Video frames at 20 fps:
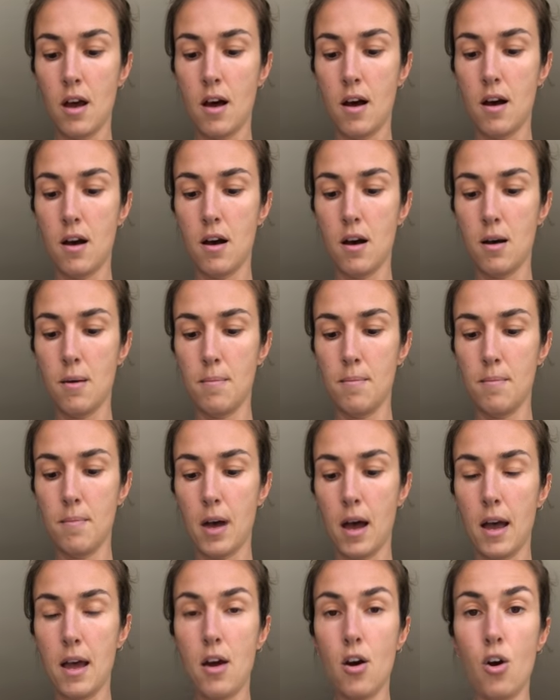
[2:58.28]
Um,
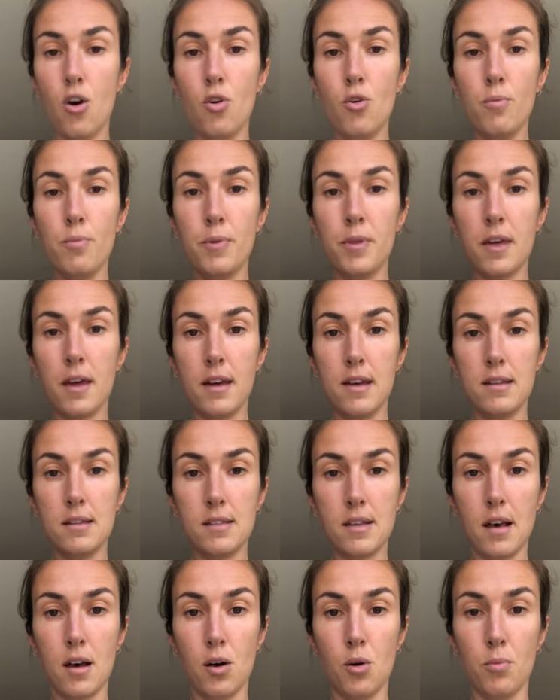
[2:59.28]
I hope that is
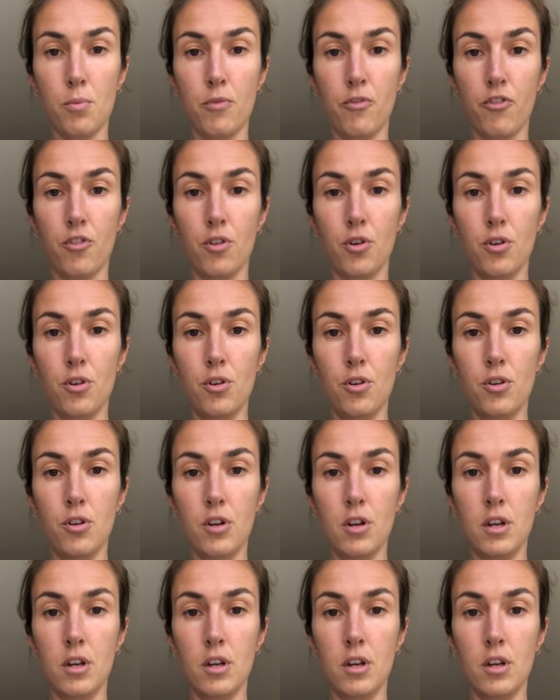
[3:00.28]
helpful